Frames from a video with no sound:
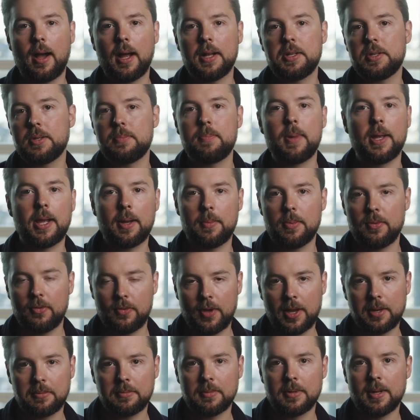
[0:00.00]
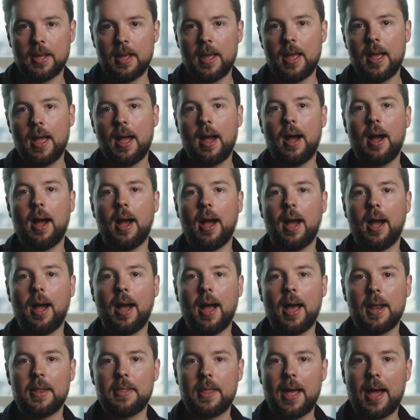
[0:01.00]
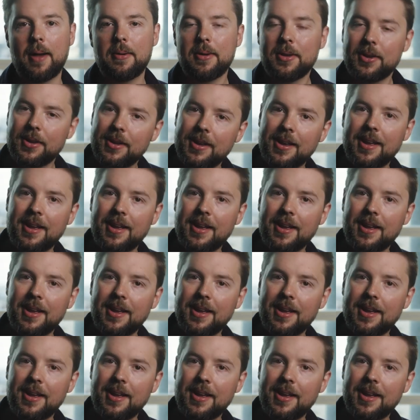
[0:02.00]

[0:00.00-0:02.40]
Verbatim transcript: I just pick up the phone. Uh, and that